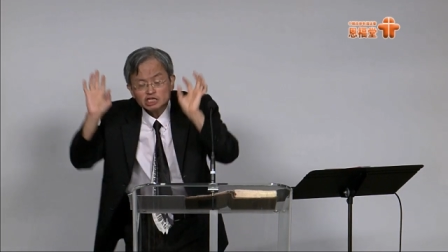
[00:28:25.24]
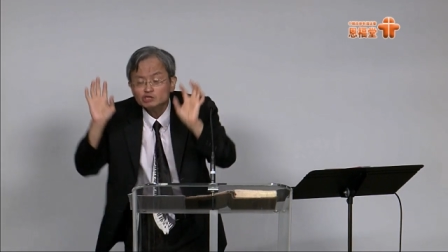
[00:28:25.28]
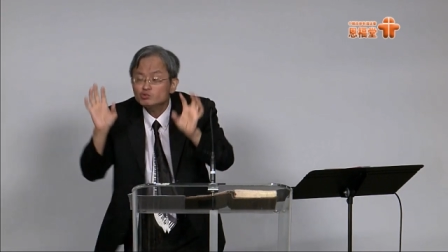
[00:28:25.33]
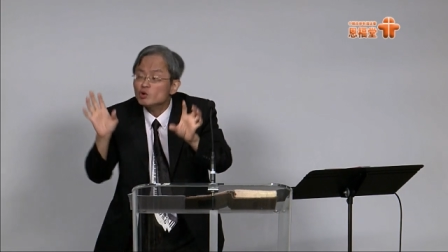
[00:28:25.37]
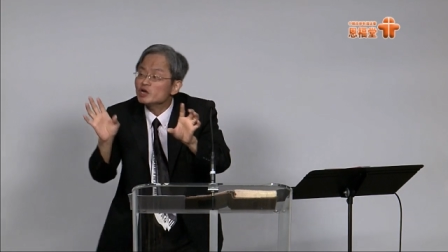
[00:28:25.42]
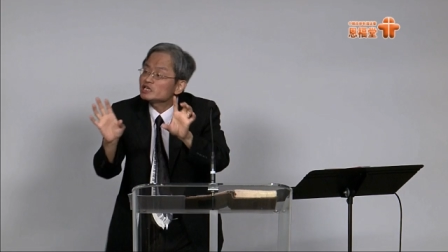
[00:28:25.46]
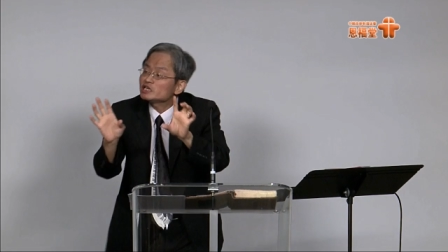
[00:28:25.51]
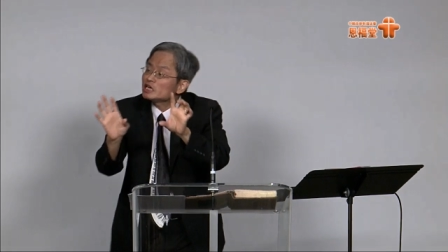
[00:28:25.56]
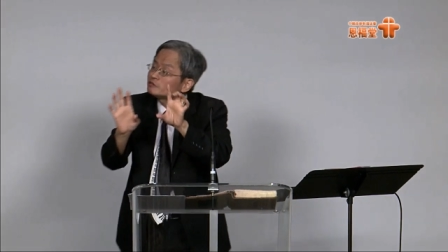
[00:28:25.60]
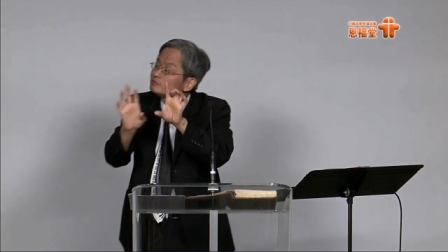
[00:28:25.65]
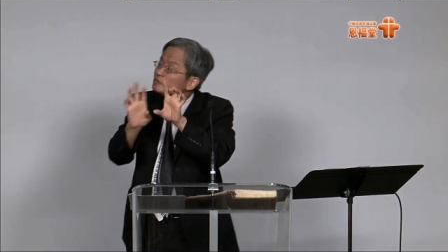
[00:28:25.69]
word
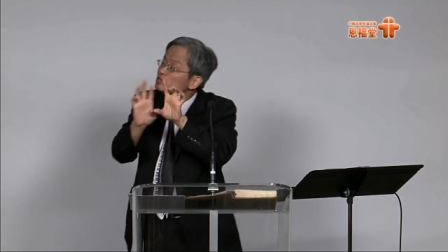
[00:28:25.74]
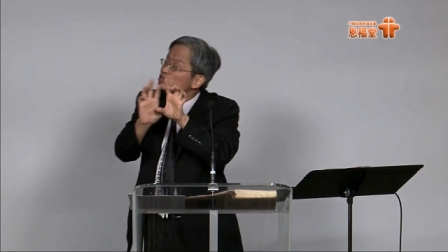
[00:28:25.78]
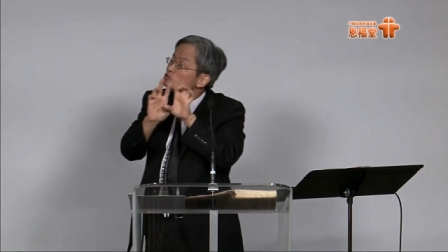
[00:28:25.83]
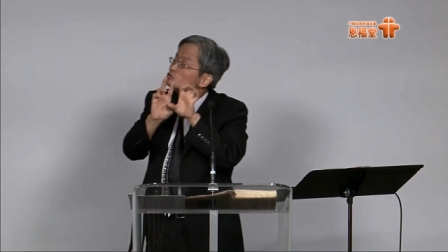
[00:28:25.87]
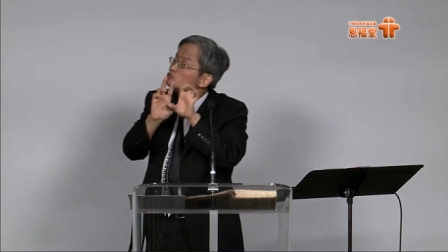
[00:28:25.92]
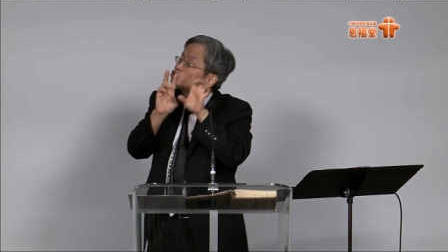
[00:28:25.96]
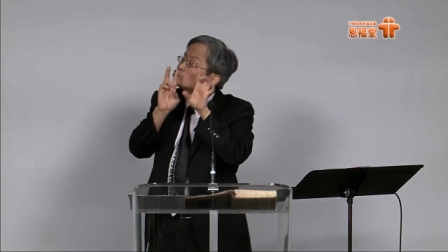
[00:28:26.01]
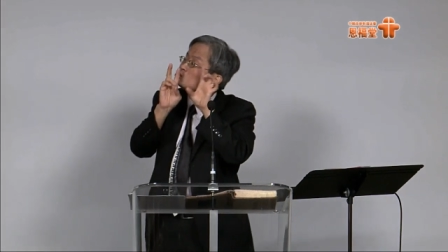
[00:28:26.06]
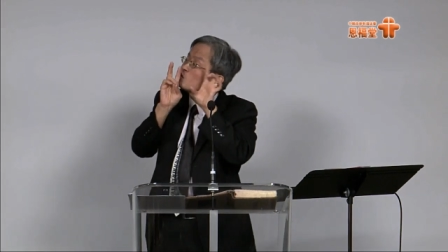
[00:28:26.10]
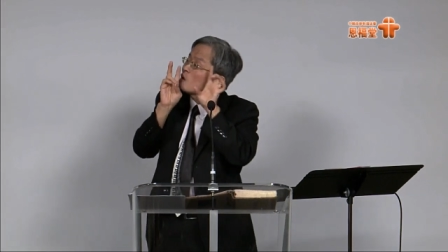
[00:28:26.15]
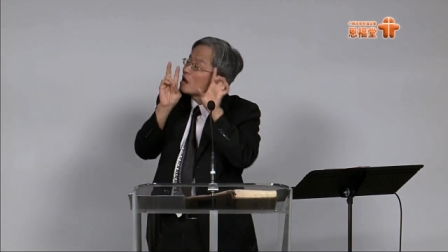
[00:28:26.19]
has been
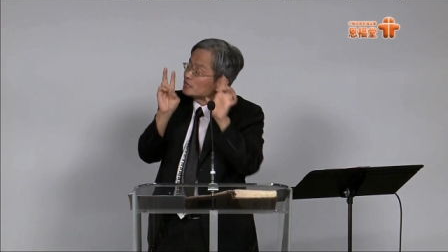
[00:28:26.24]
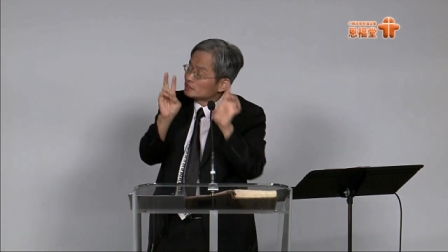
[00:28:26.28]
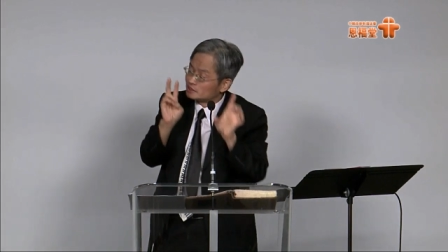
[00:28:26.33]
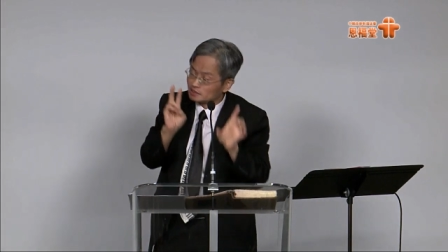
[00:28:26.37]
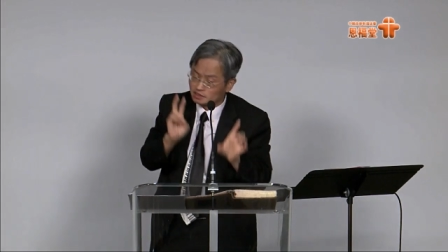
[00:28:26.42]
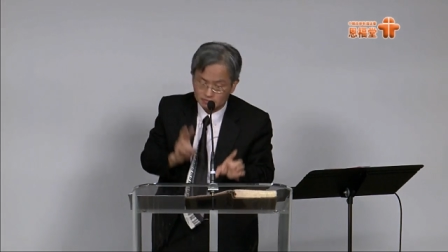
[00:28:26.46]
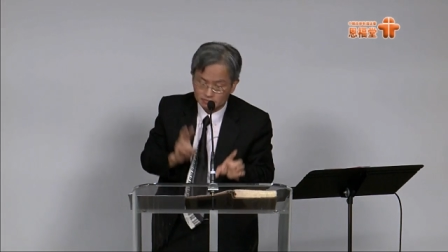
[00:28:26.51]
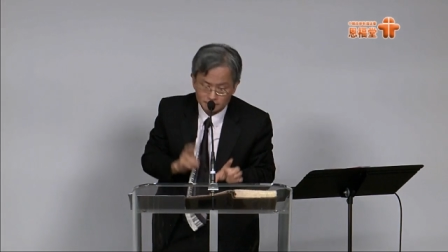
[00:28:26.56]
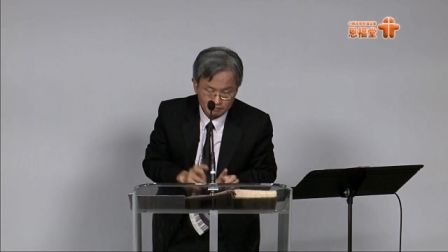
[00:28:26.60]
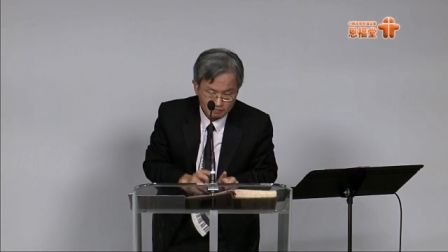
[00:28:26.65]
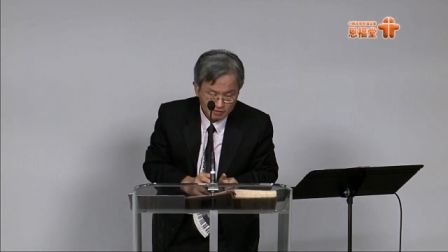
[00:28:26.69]
used twice.
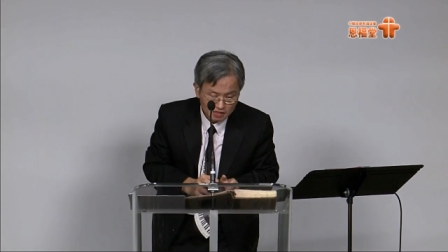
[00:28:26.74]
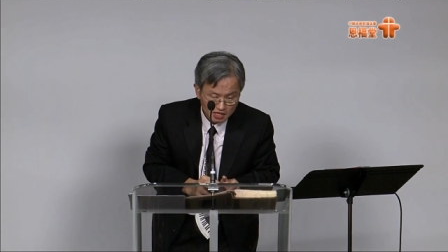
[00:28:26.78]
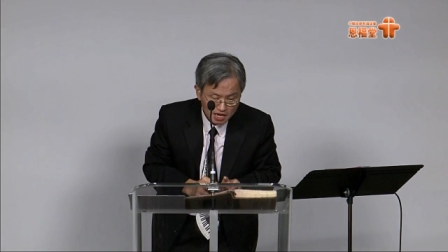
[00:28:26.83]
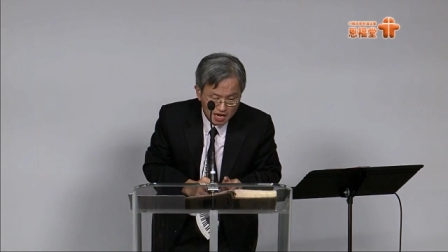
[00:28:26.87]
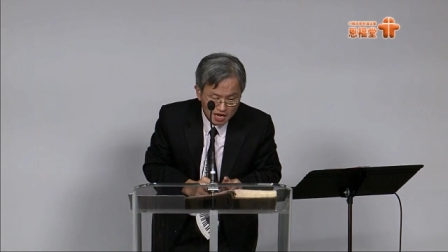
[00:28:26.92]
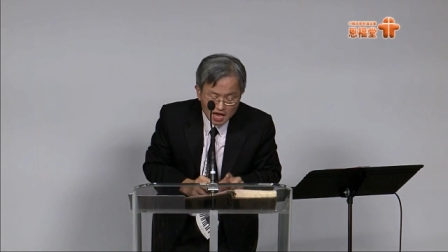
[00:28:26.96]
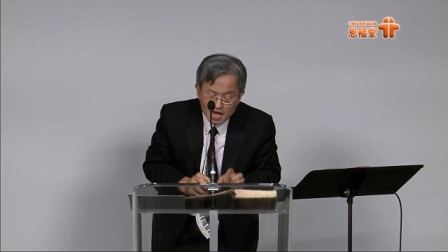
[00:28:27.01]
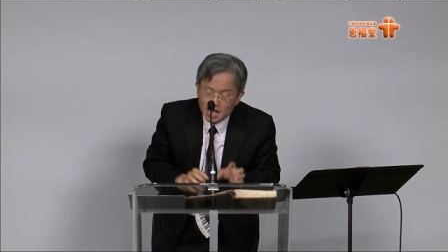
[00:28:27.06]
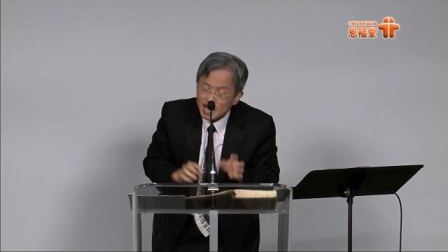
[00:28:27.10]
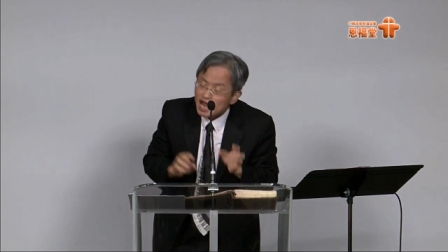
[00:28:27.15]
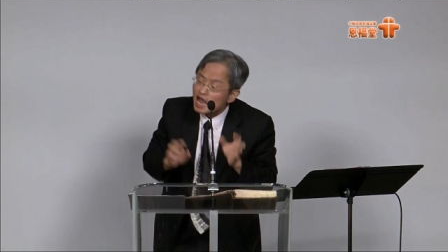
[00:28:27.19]

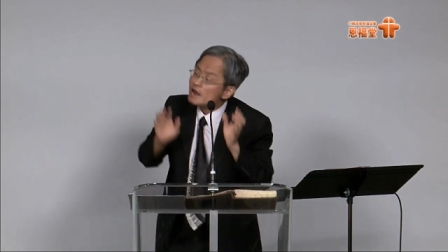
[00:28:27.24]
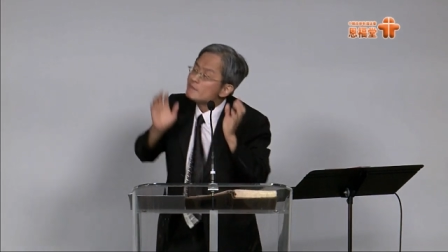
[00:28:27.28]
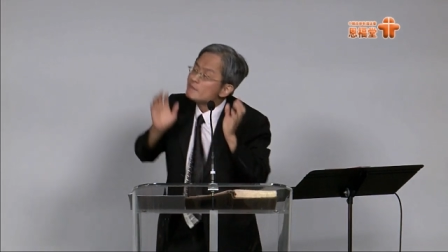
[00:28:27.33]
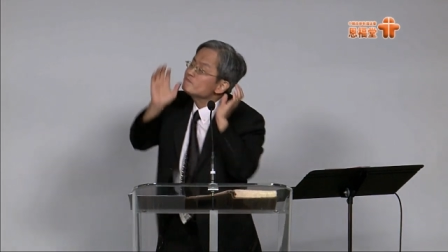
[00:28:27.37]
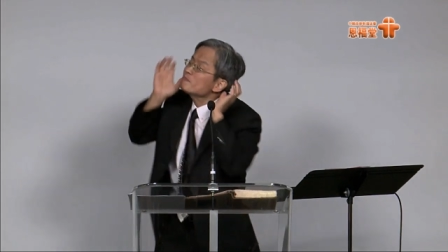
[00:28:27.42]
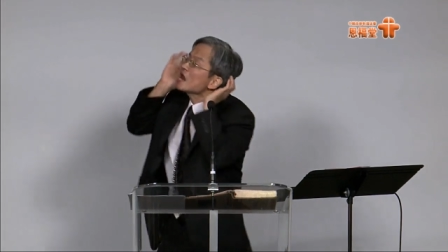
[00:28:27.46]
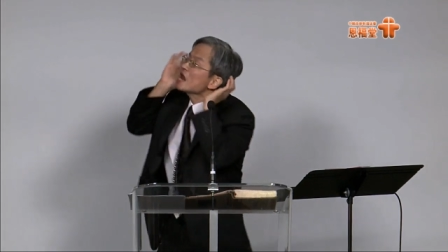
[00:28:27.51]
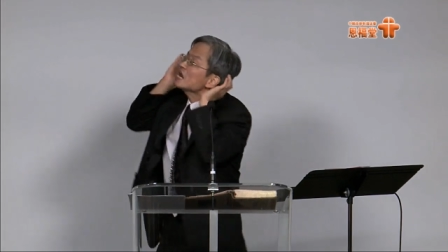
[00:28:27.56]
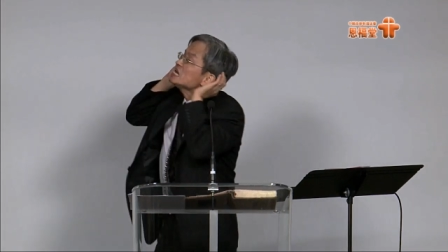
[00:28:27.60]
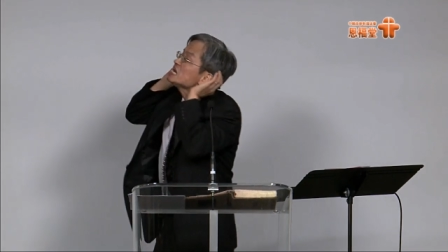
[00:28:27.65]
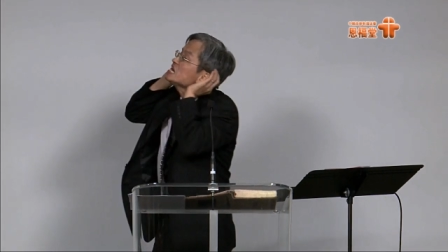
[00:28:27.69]
And by